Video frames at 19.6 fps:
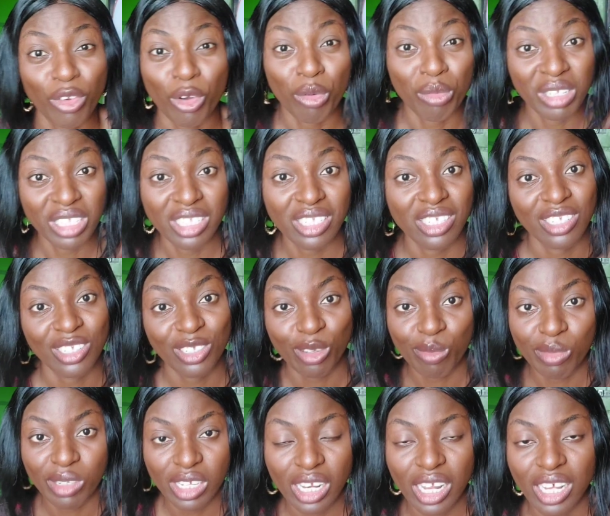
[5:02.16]
committees,
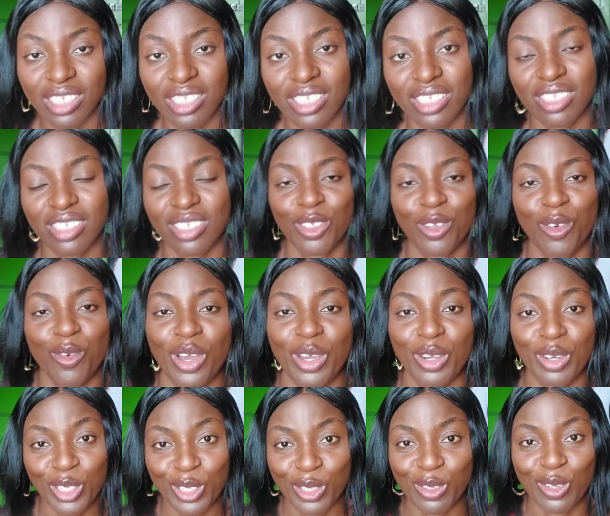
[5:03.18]
something like this. So we're
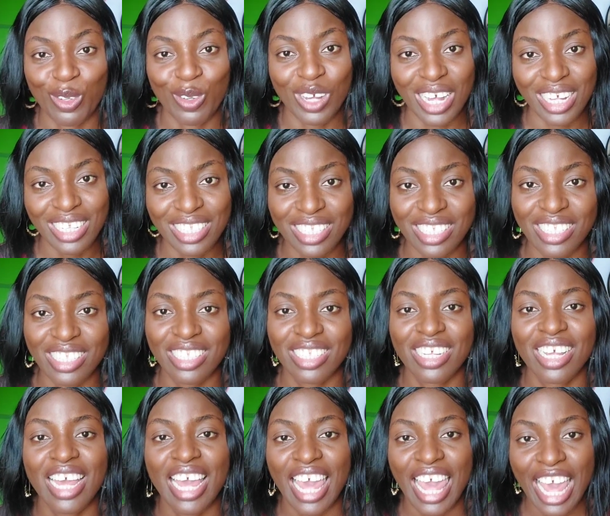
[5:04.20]
going to look at it
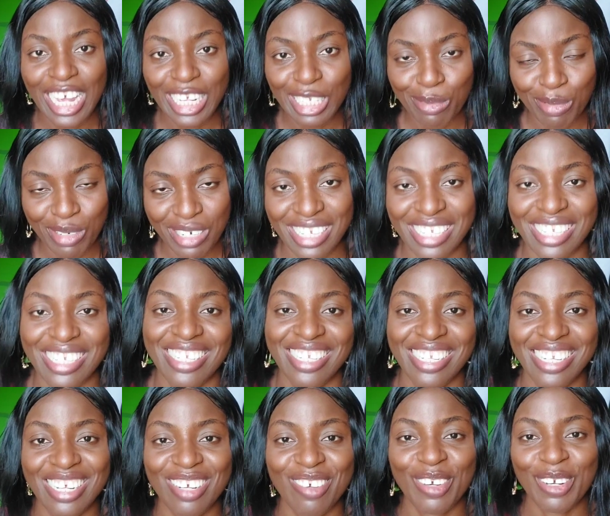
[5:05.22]

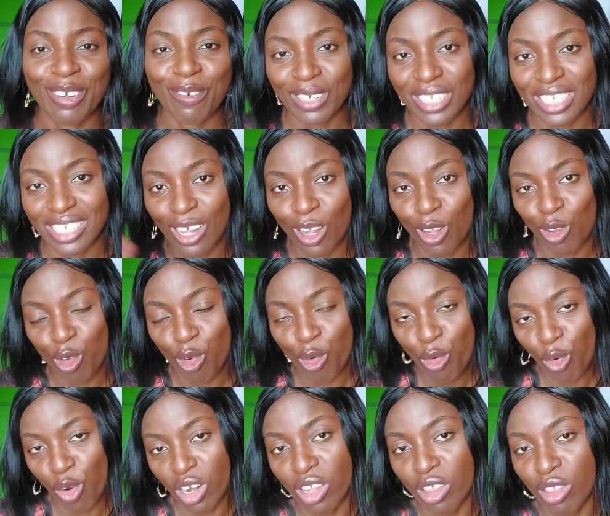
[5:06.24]
explicitly when we start
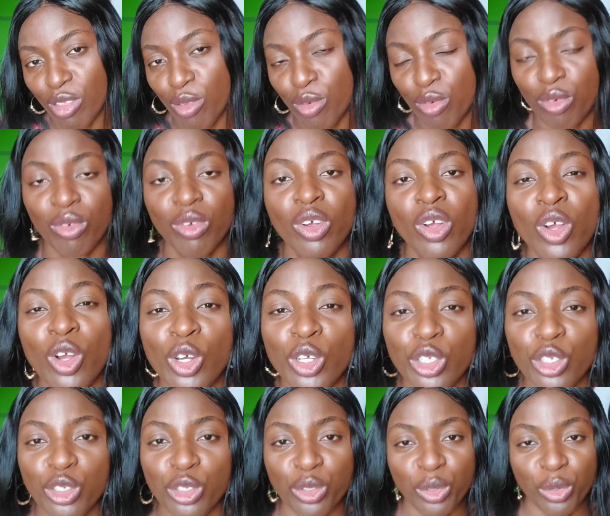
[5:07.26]
running through.
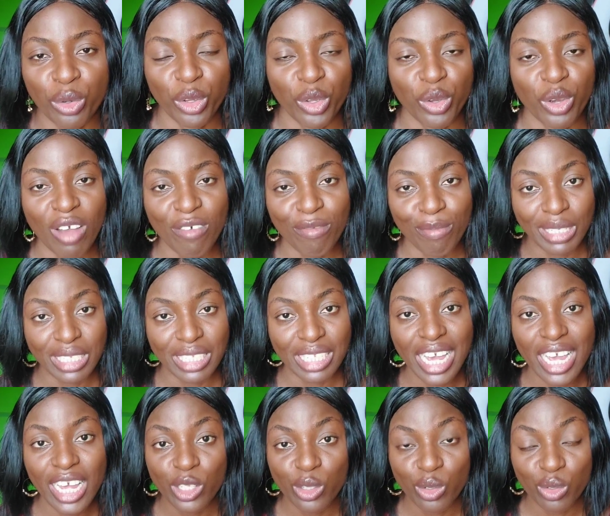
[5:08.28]
So you have part
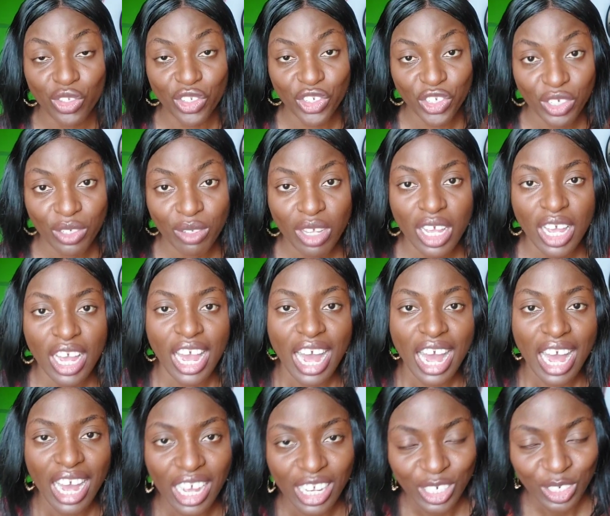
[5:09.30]
A to G,
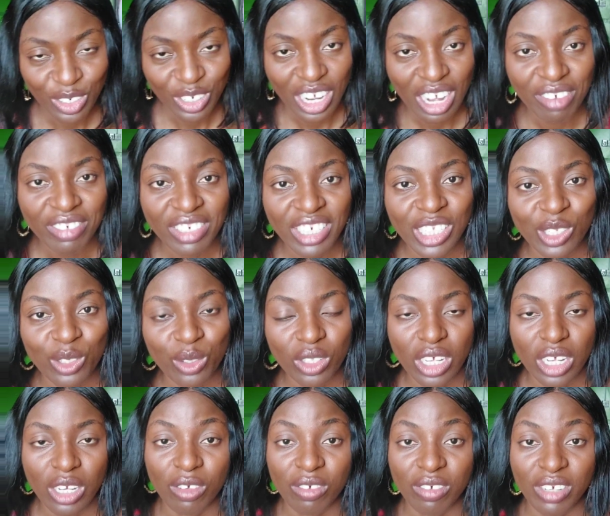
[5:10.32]
and you have a
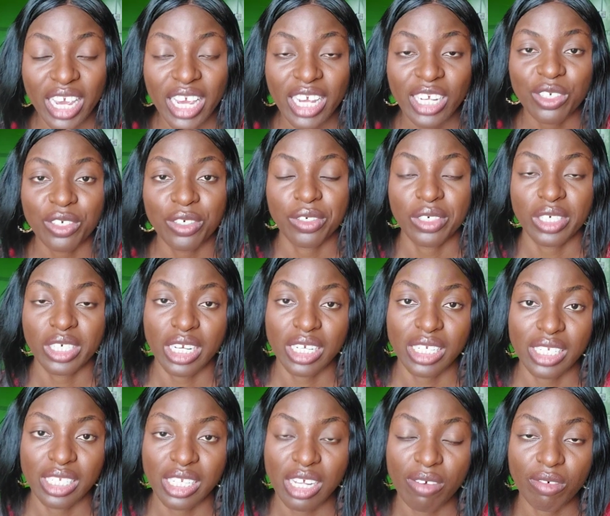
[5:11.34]
total of
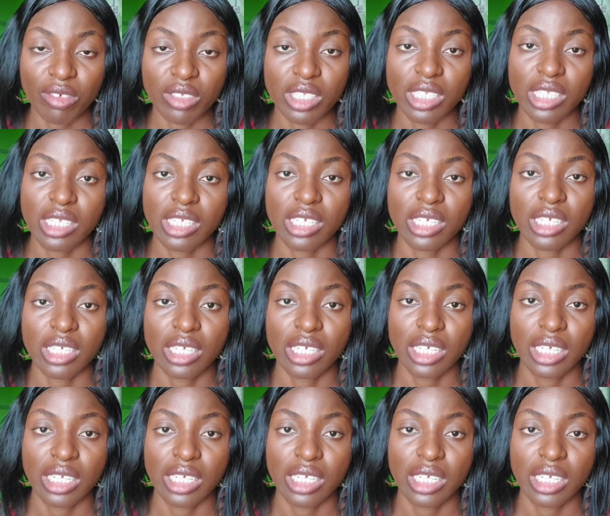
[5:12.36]
870